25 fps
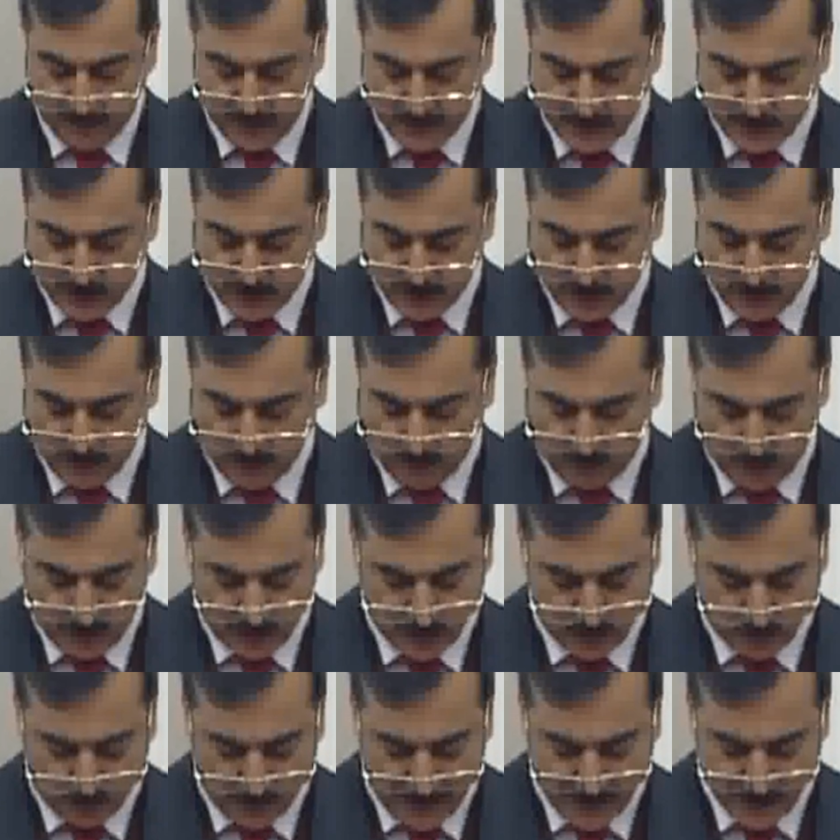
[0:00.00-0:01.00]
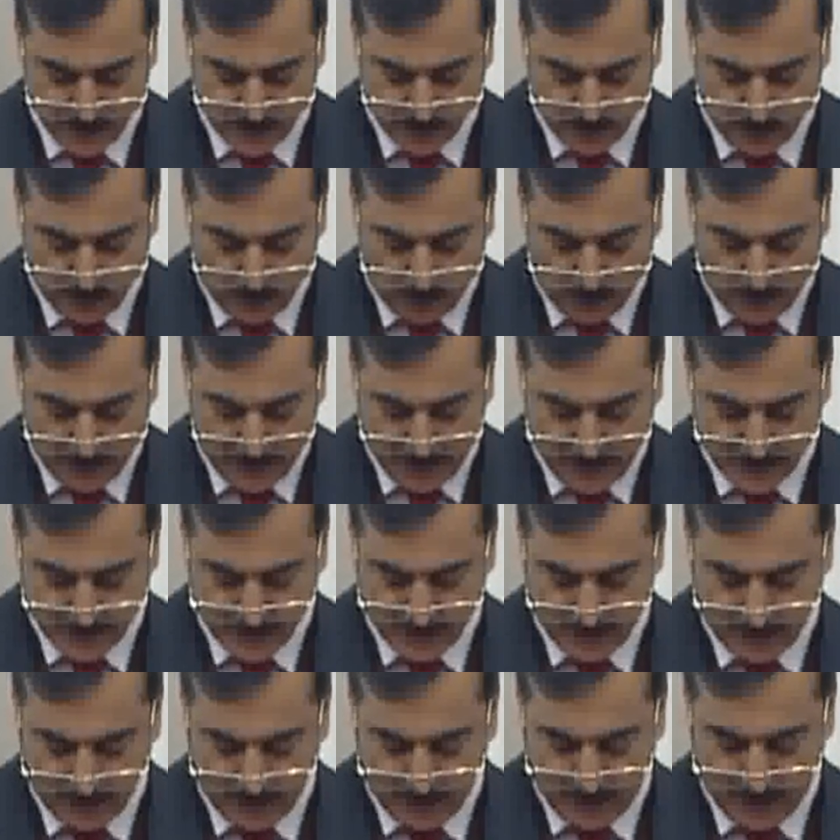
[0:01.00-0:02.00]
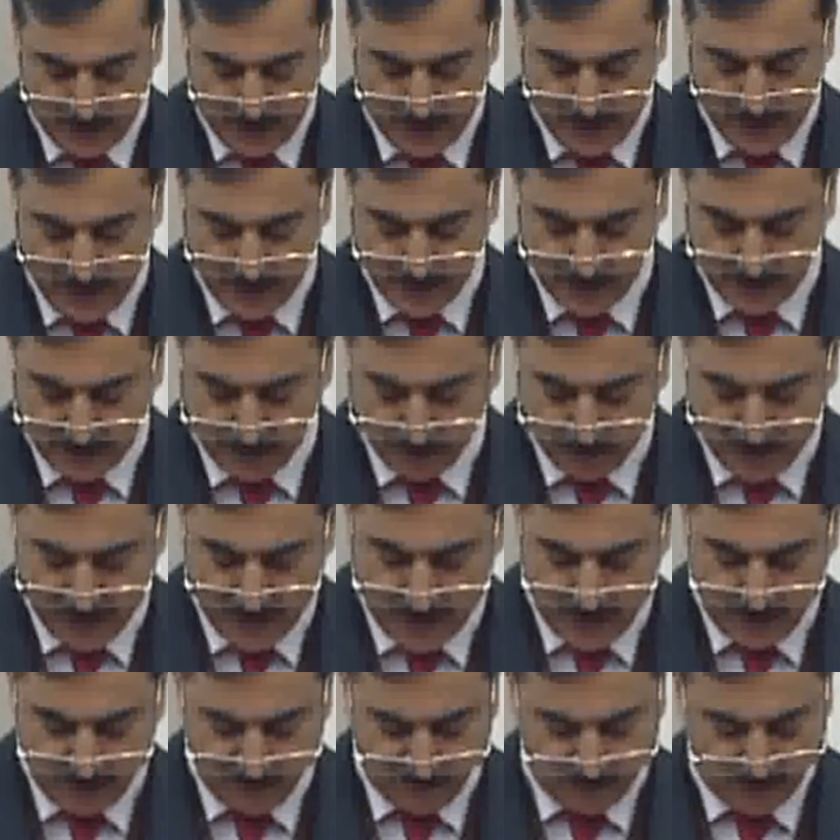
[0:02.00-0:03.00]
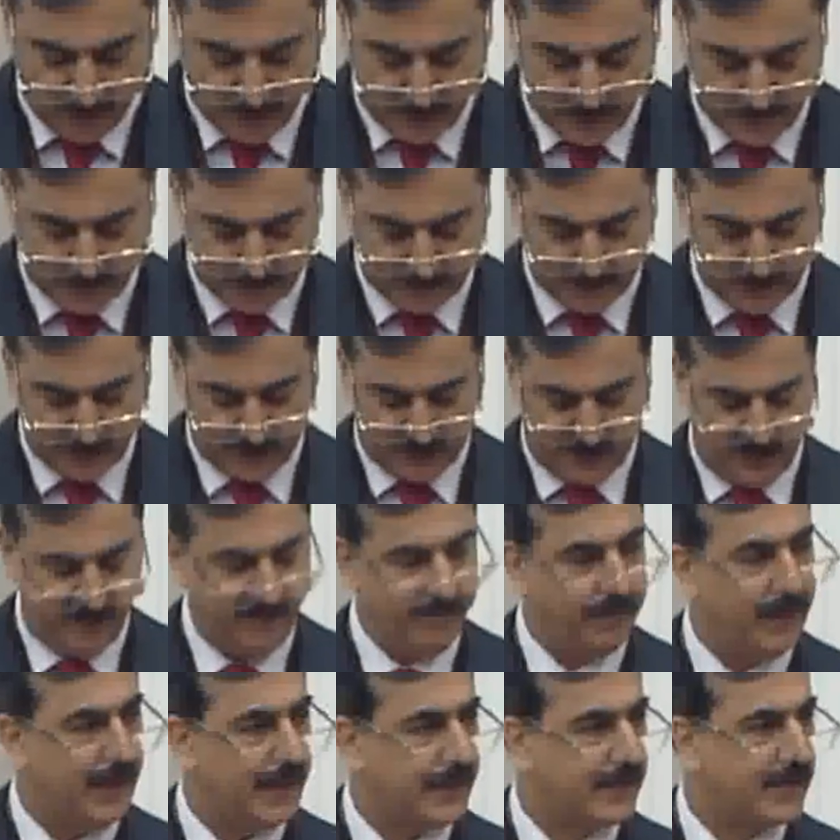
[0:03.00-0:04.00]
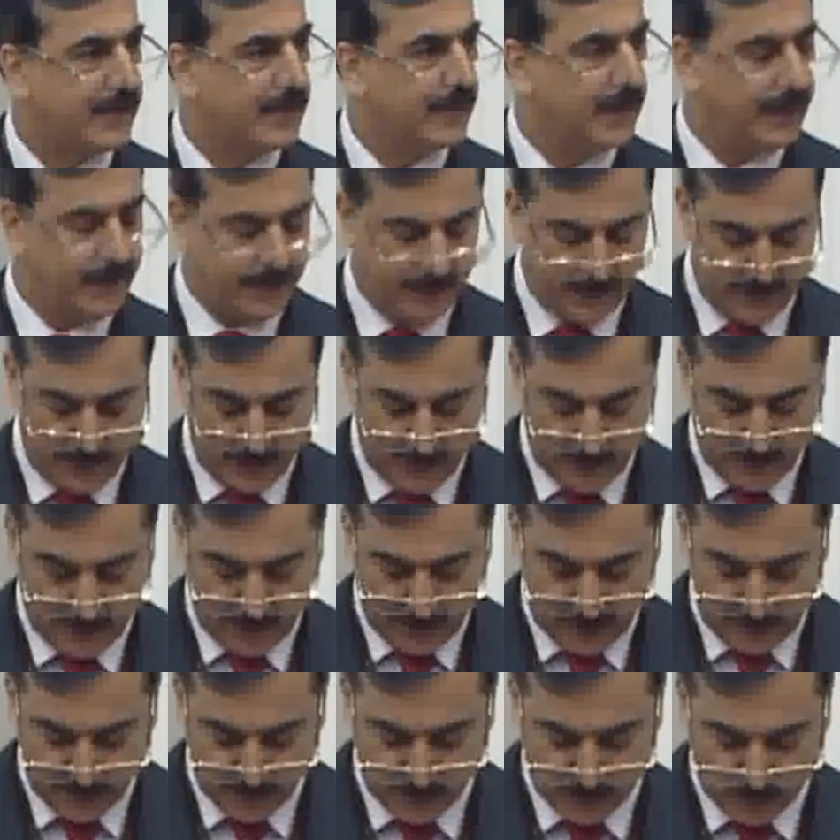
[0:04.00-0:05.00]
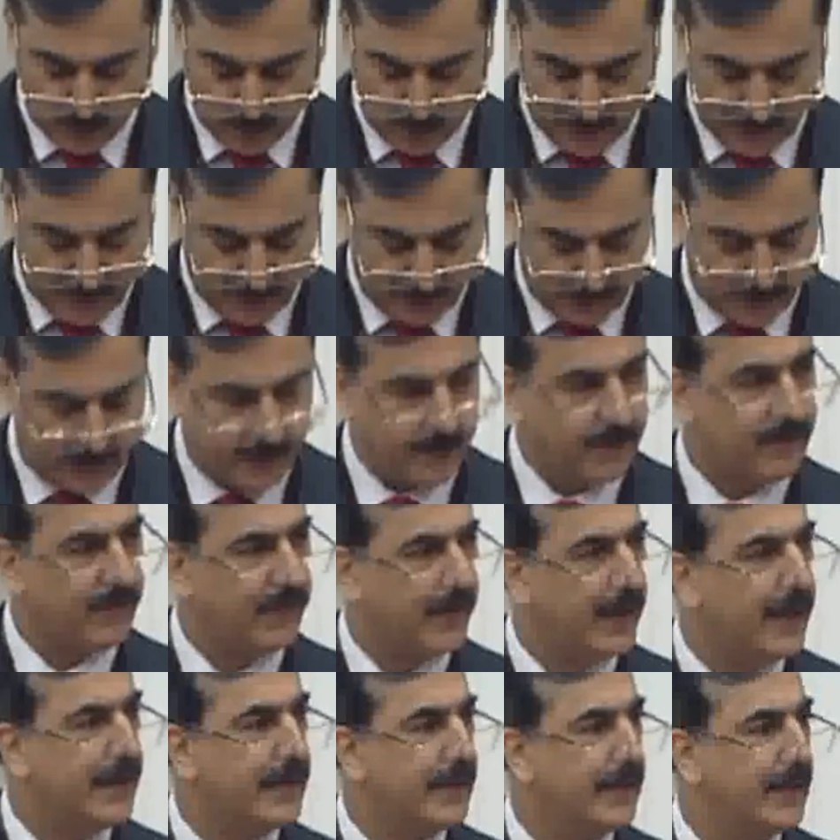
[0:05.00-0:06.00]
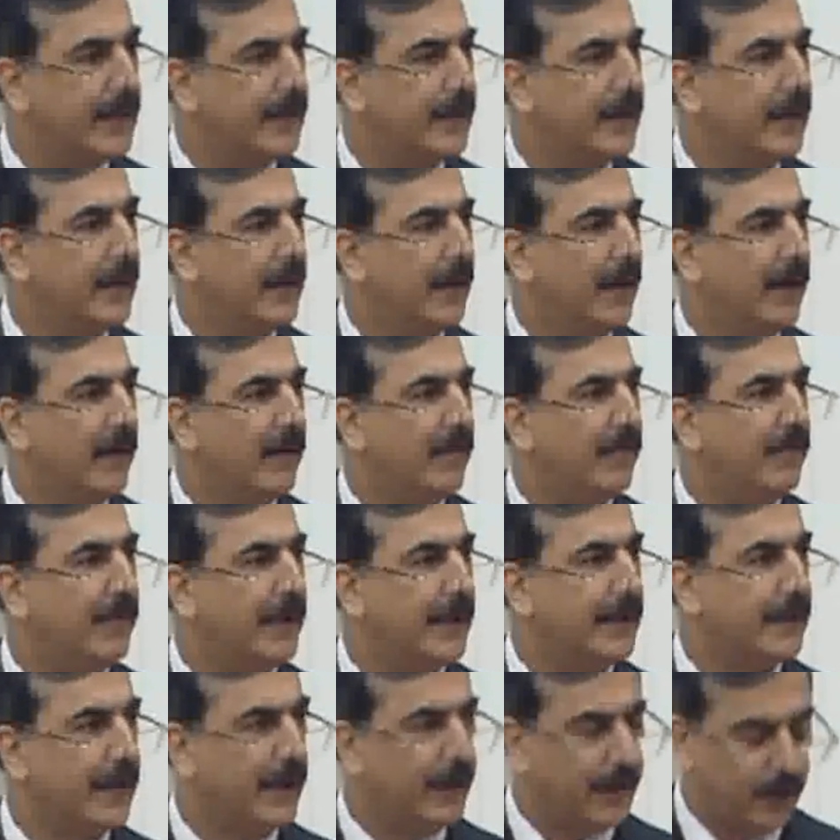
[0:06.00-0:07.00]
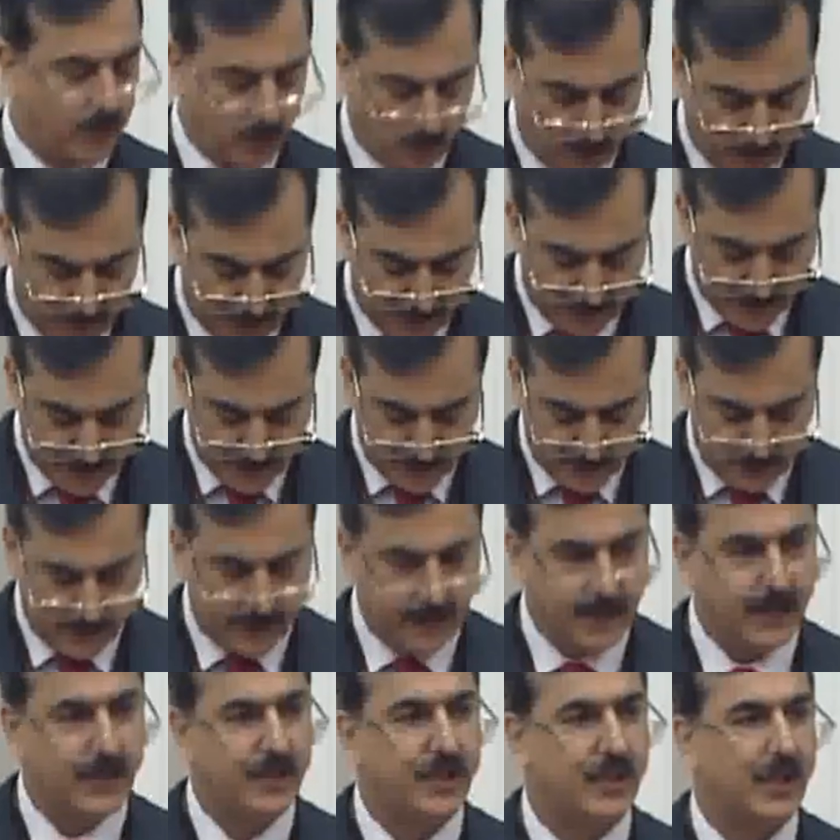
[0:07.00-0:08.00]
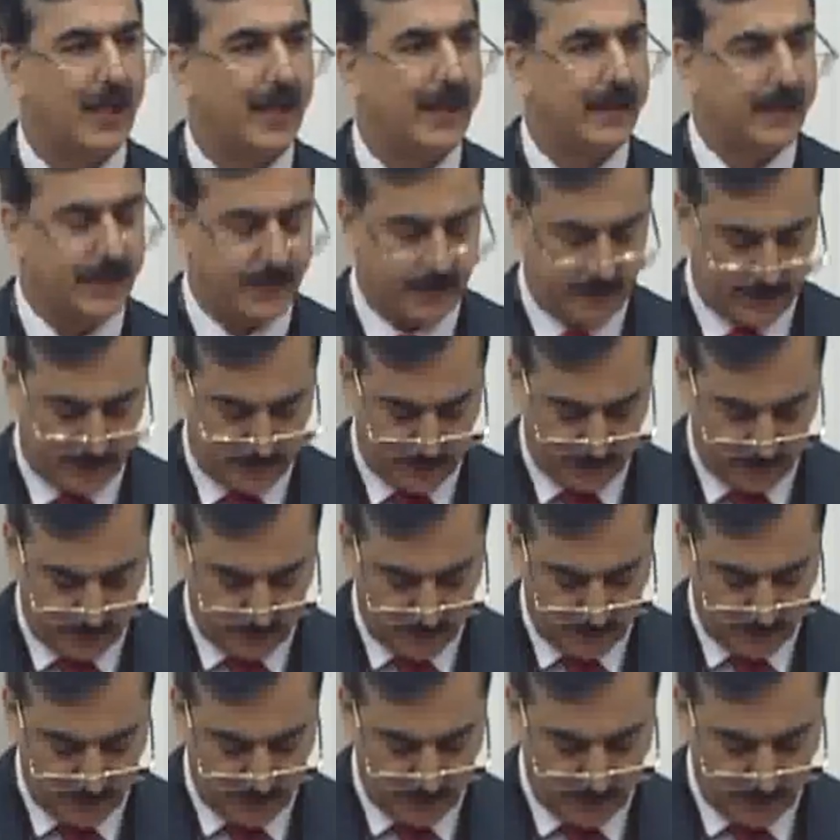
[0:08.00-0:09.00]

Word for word: which was once known as a, and admired for its achievements, is today confronted with numerous challenges.